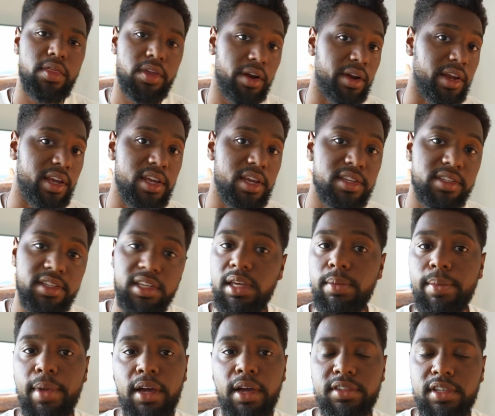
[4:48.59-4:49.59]
there is
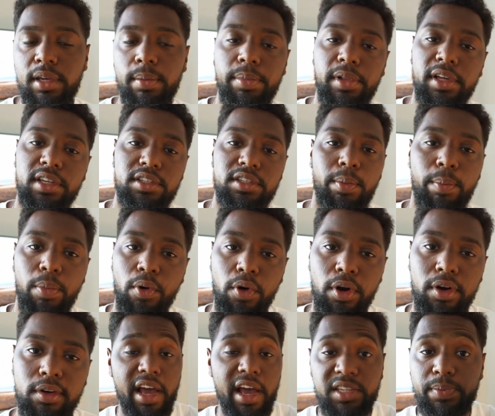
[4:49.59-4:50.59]
email template
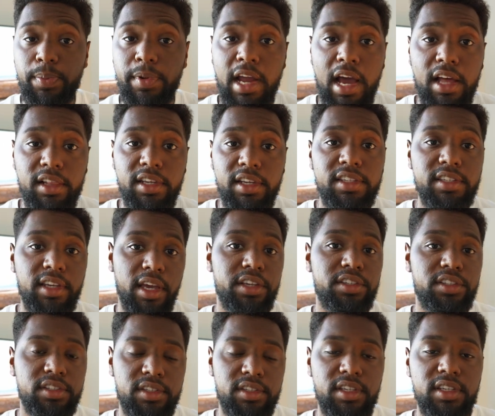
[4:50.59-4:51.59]
support. Last but not least,
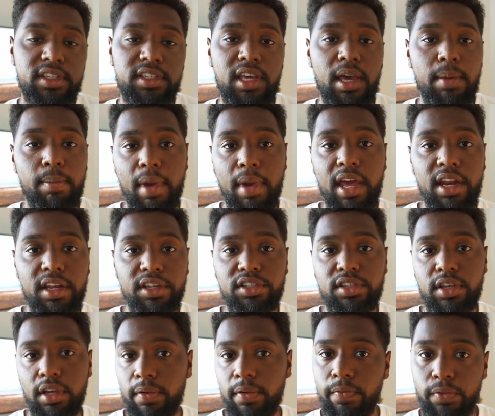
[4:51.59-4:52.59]
agencies can manage
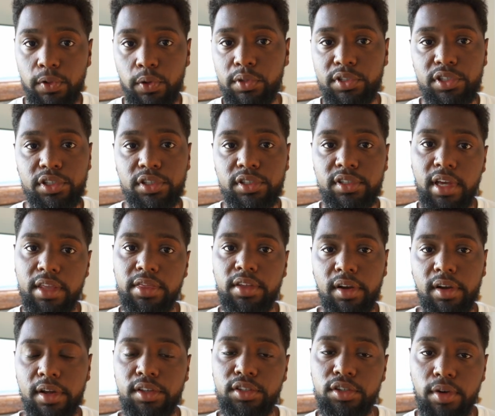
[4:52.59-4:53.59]
influencers that
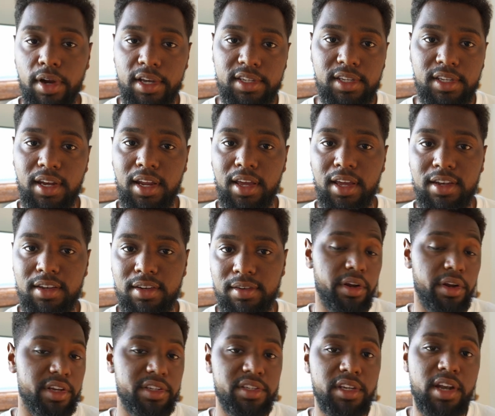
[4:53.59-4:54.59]
they're interested in.
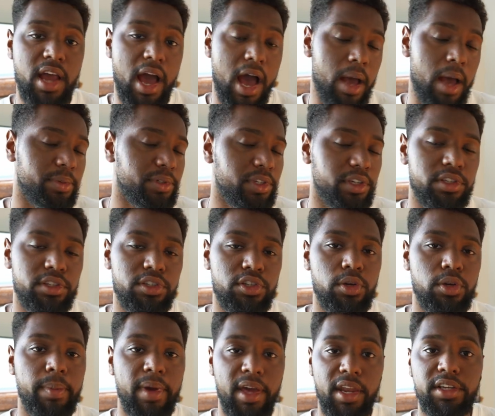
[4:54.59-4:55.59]
There is an option
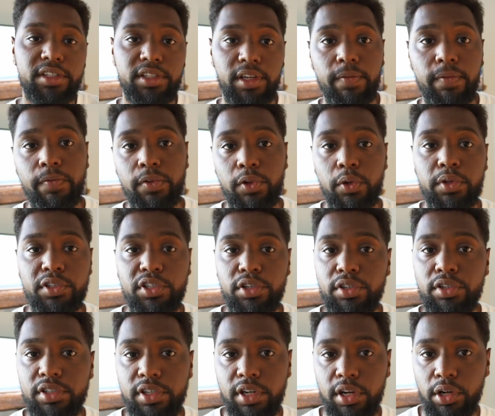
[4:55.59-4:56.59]
to manage
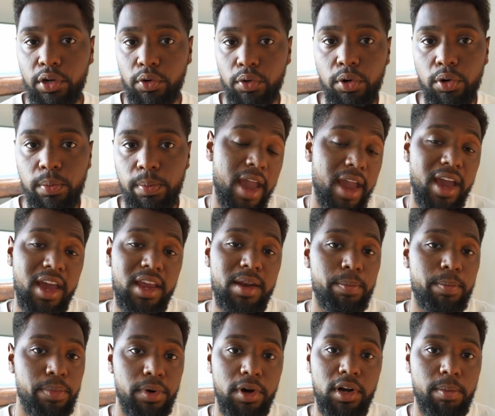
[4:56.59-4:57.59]
influencers in a group
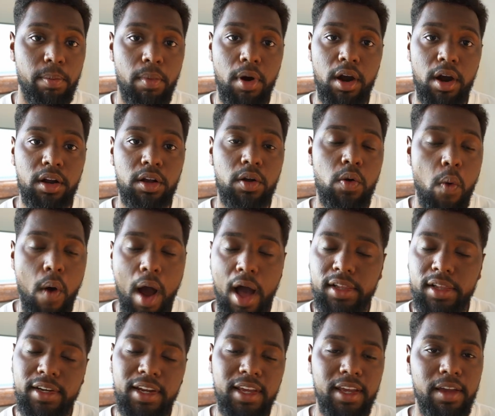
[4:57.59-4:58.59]
and bookmark
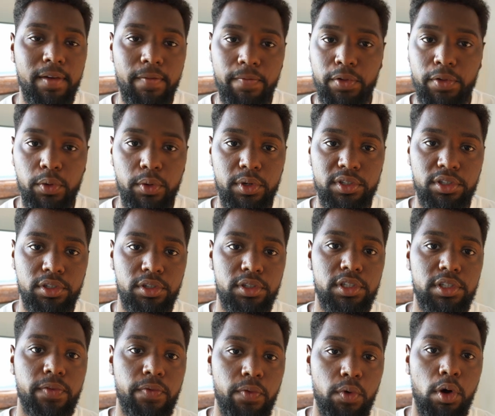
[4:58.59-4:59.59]
quality
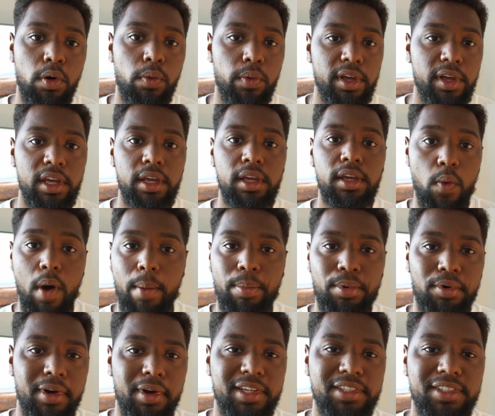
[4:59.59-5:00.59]
influencers for re
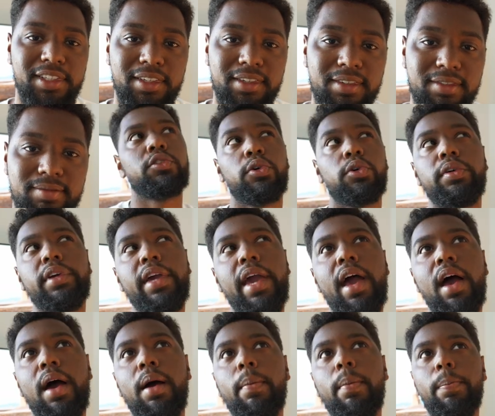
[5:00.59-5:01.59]
cooperation. So,
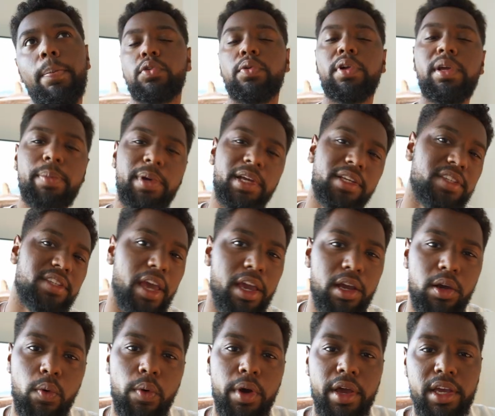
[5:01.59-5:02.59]
yeah, three big
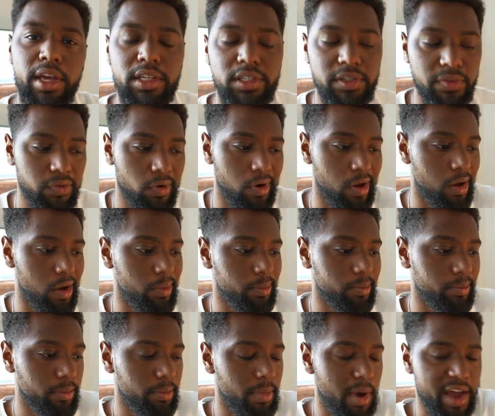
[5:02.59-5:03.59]
takeaways from
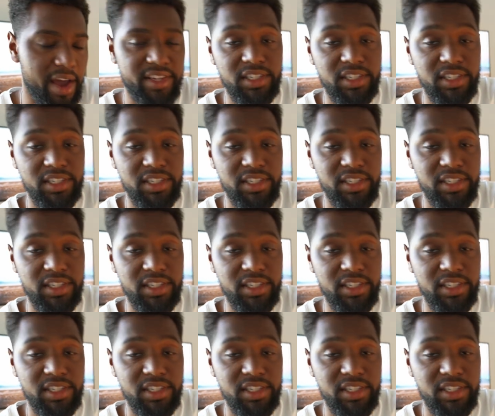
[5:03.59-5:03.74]
my